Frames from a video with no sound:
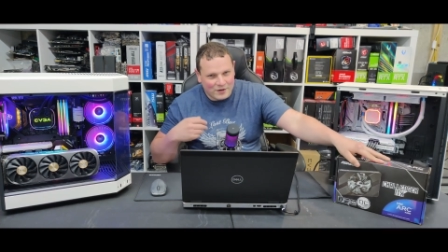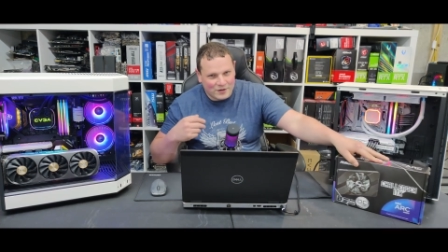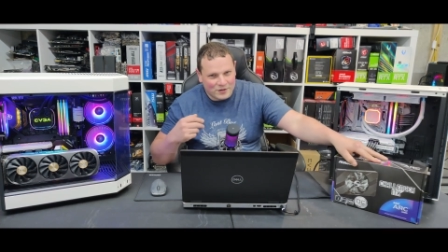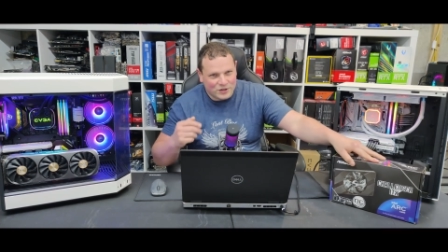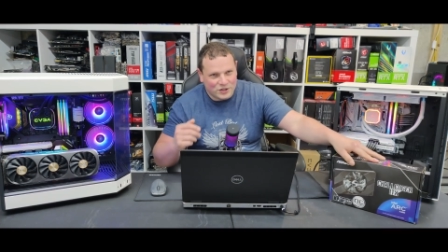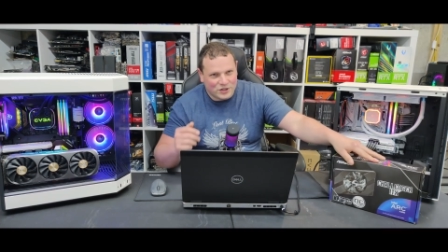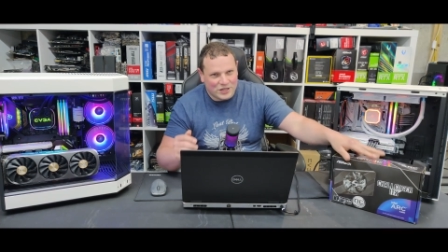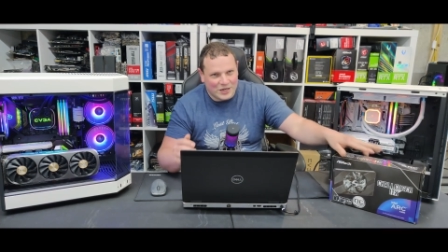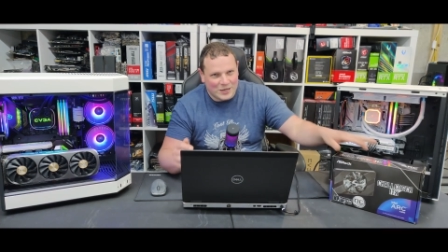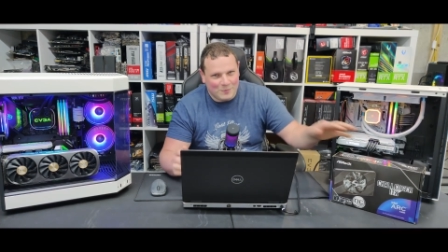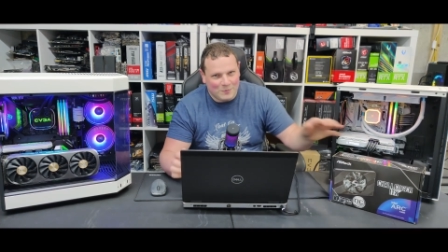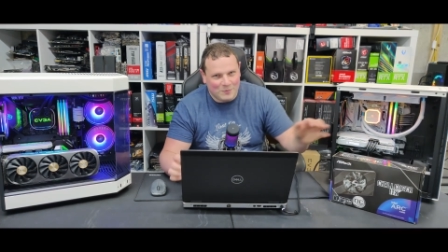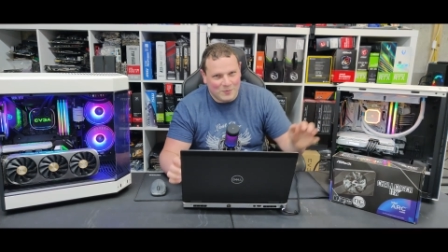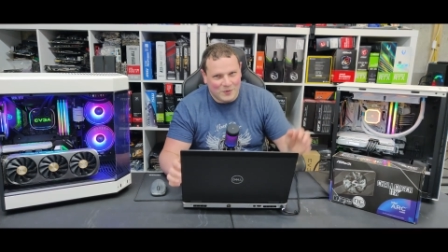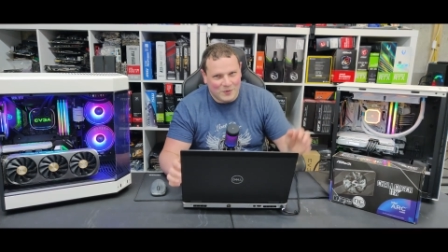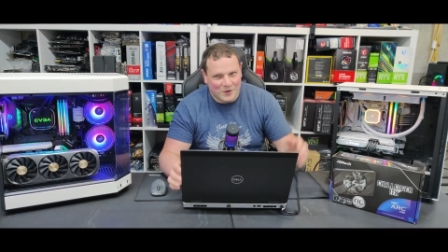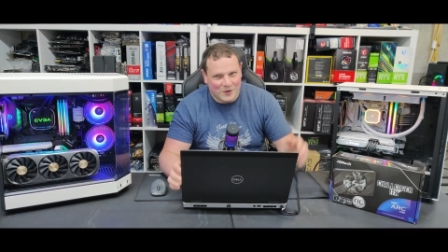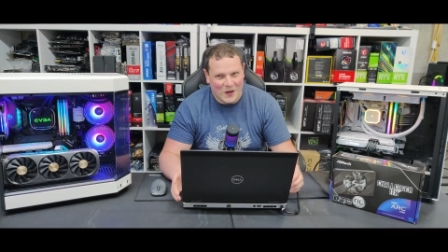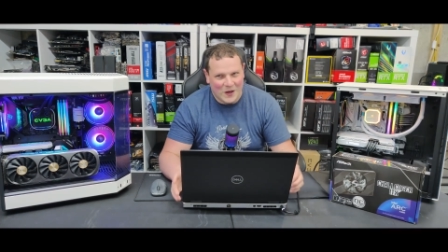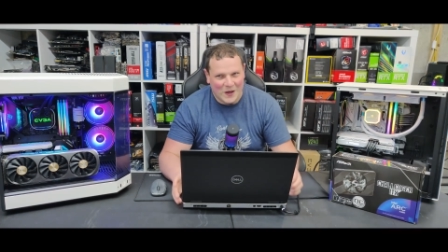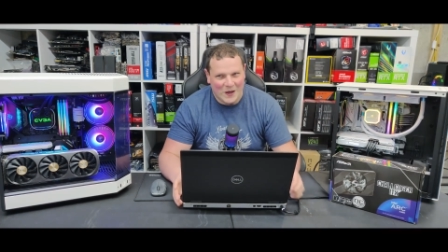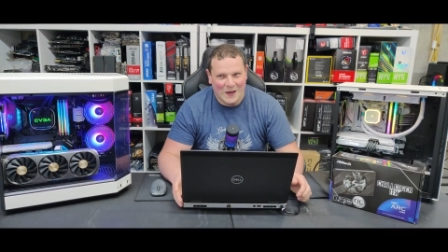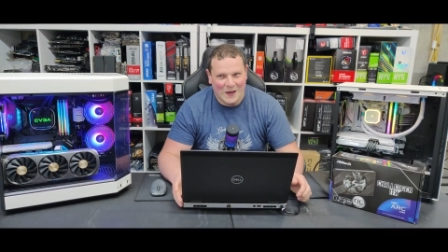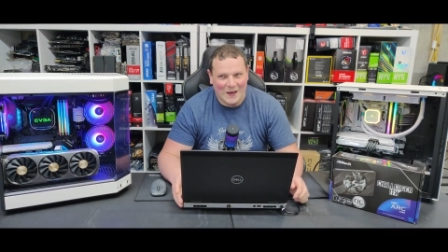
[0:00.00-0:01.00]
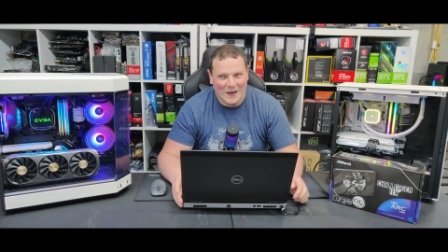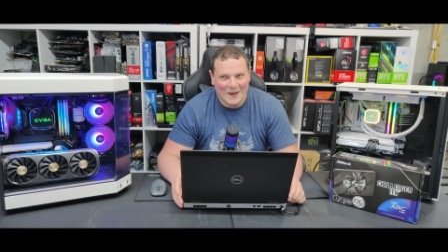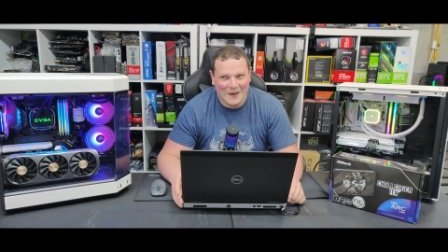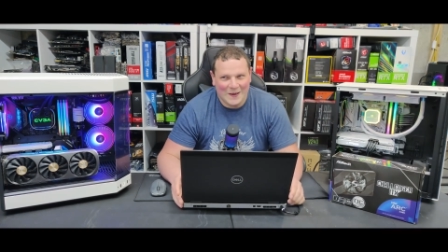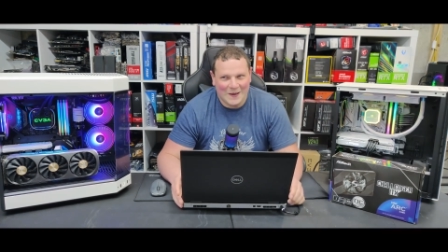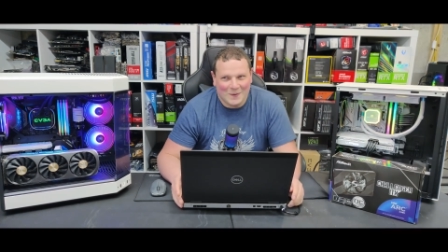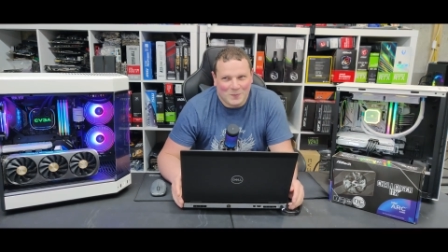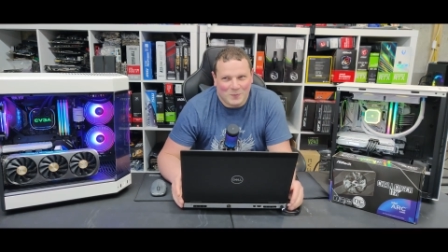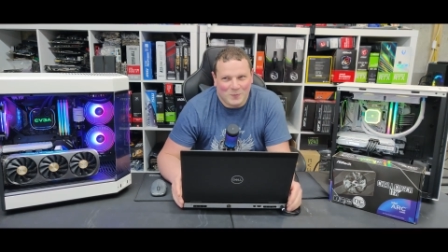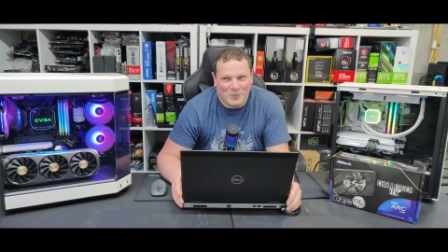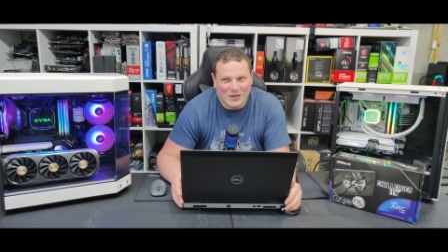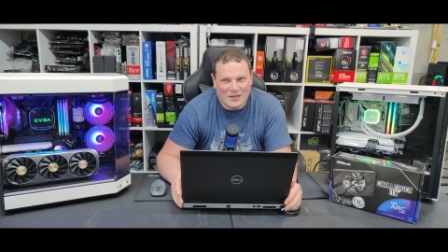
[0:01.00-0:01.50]
cheap uh,
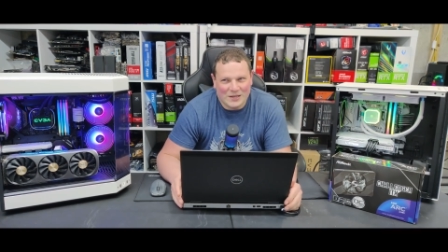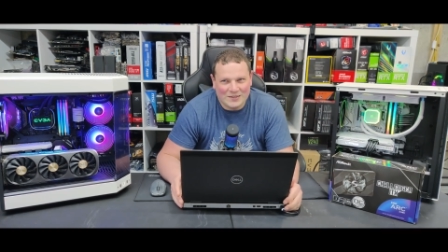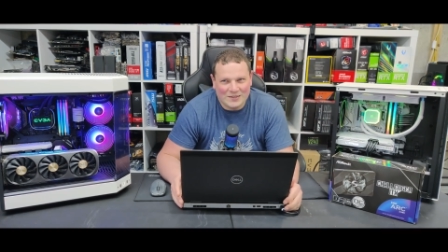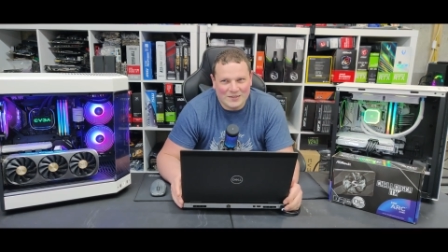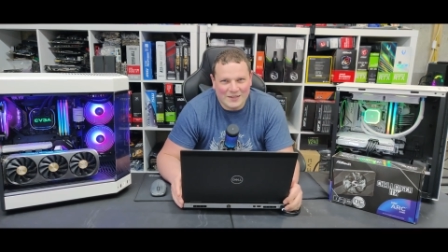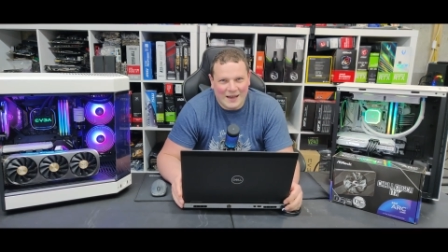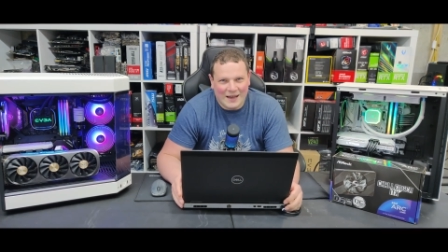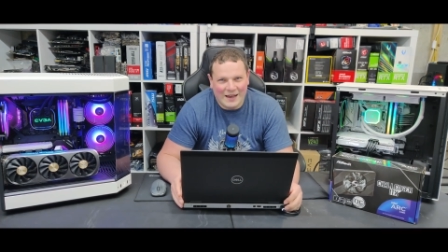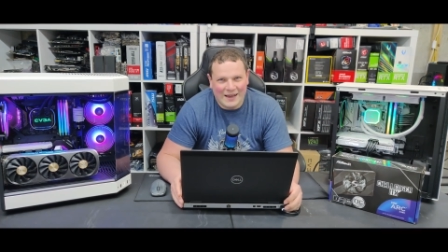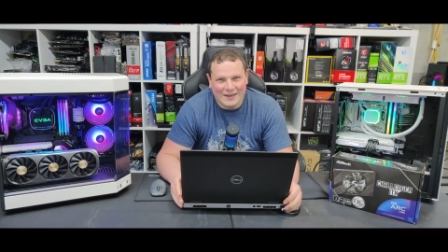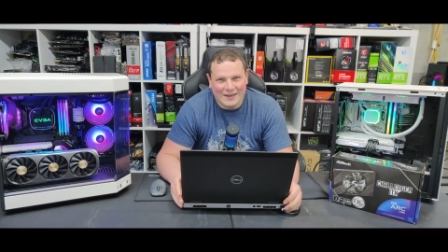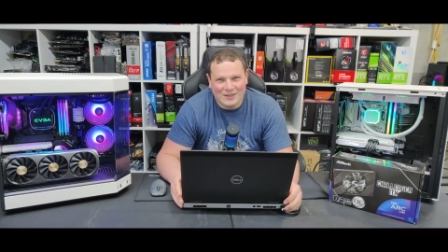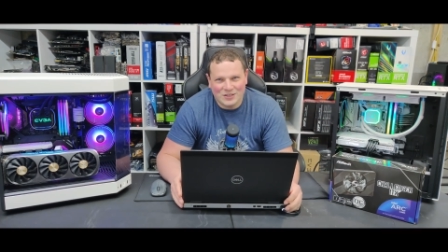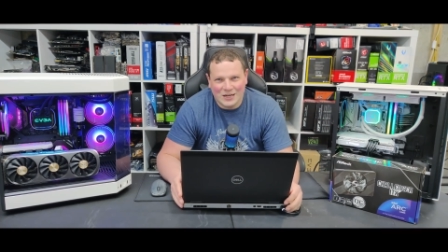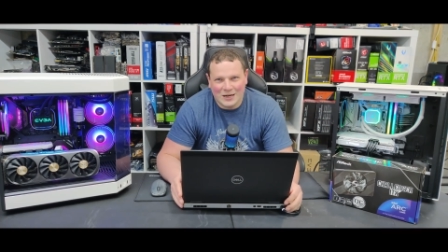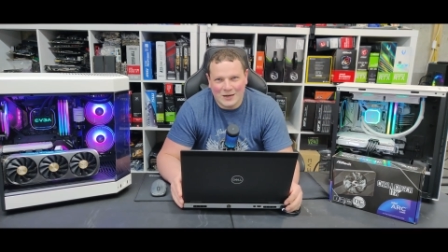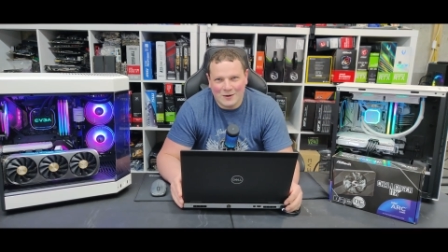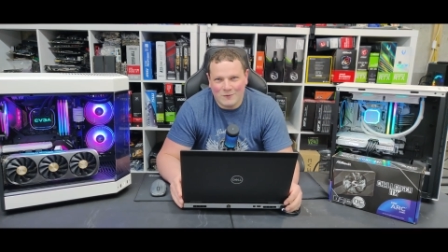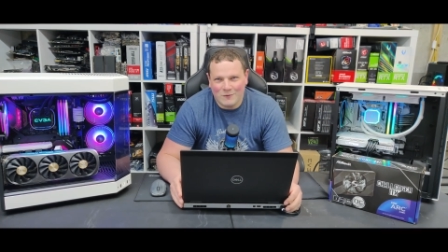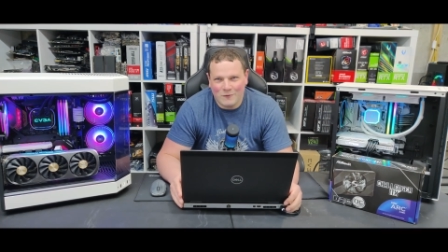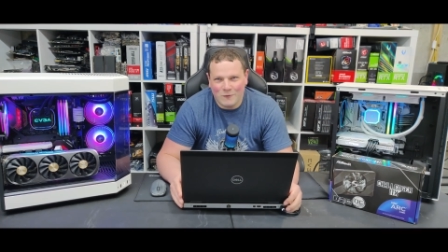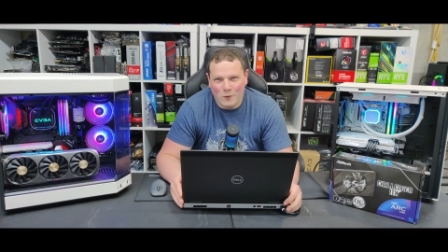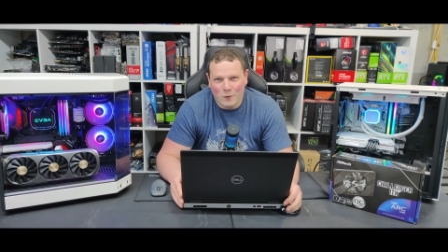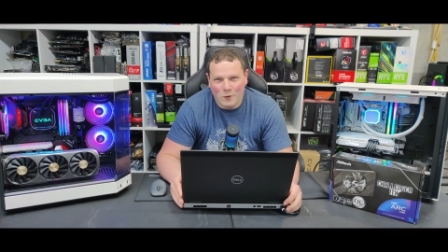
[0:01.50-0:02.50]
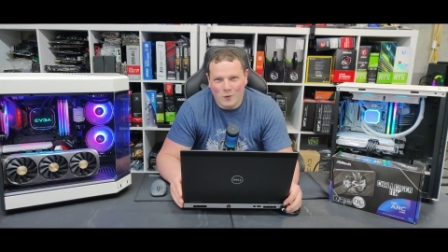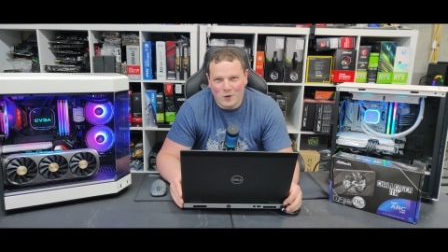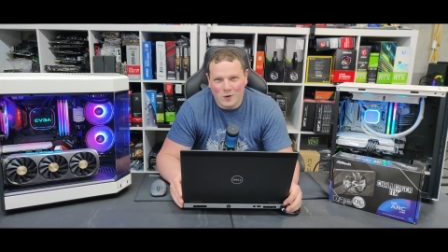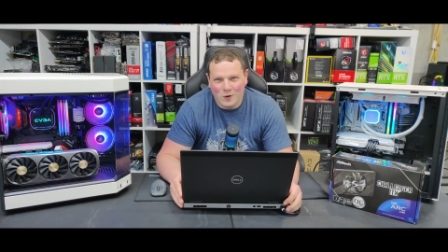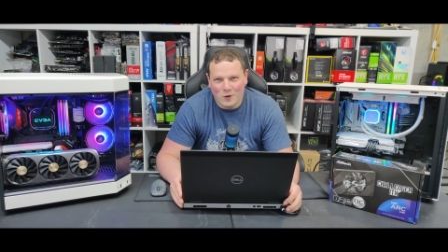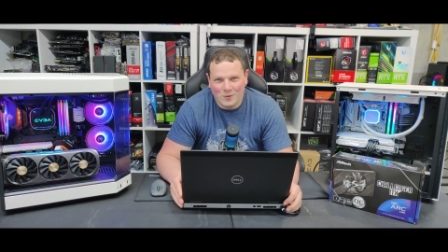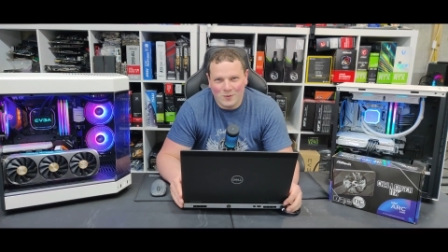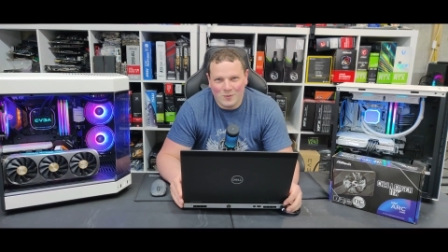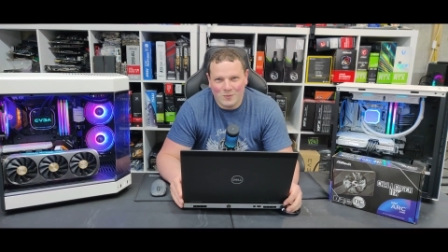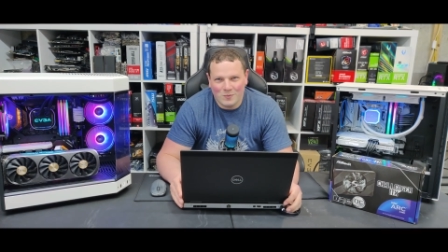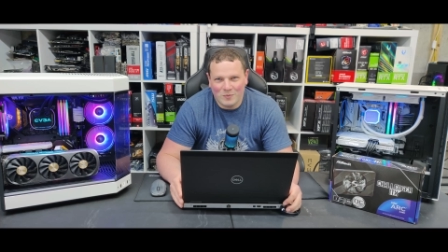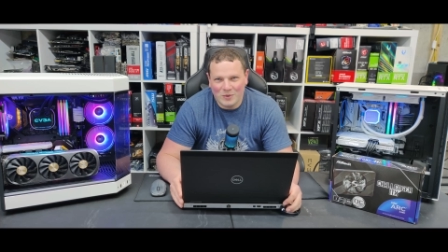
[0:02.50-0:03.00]
P C I Gen
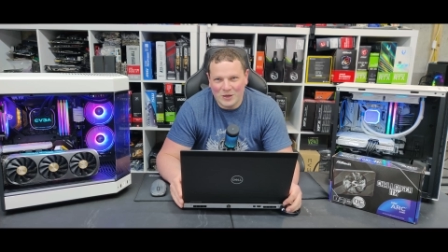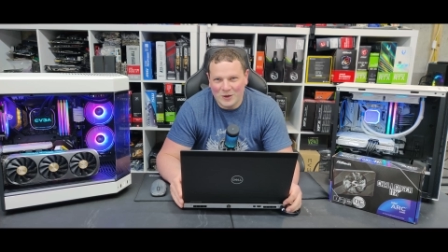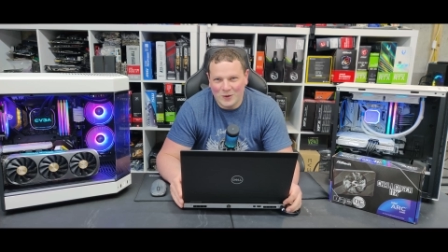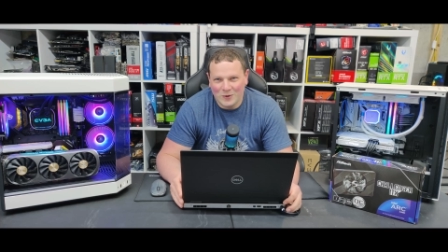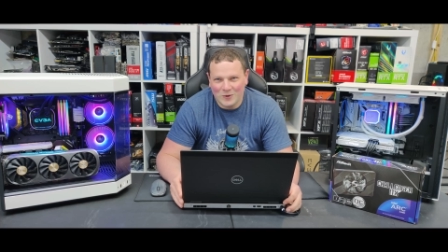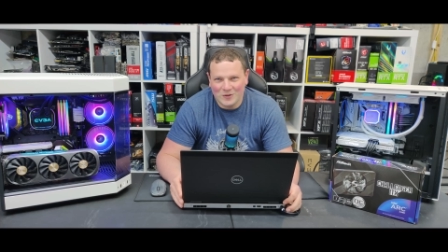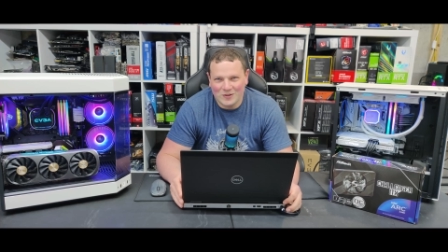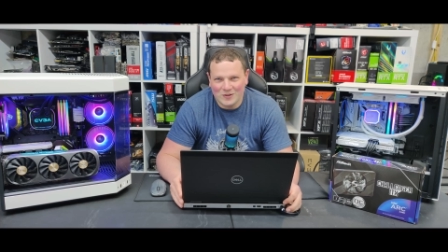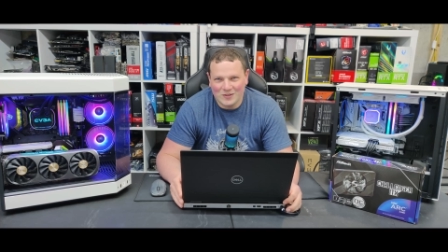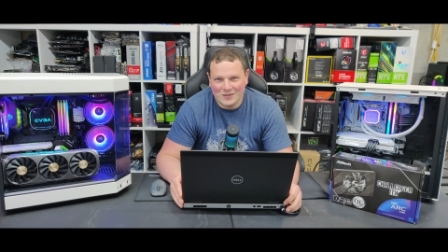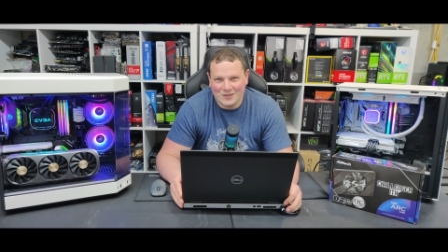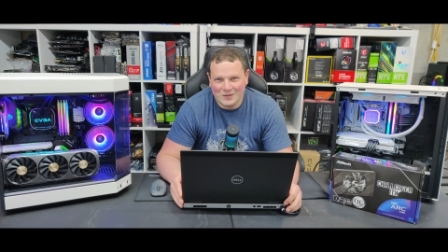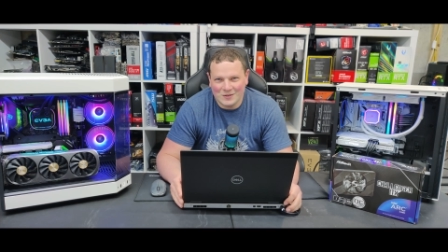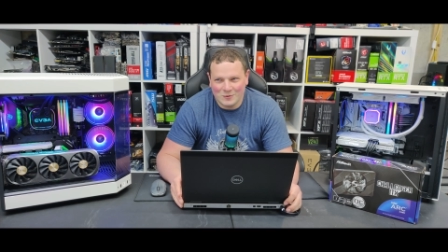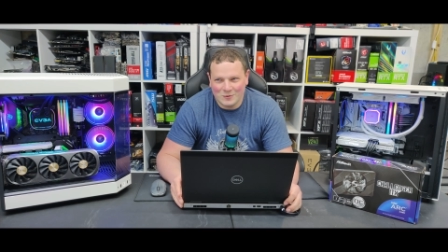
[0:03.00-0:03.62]
four build.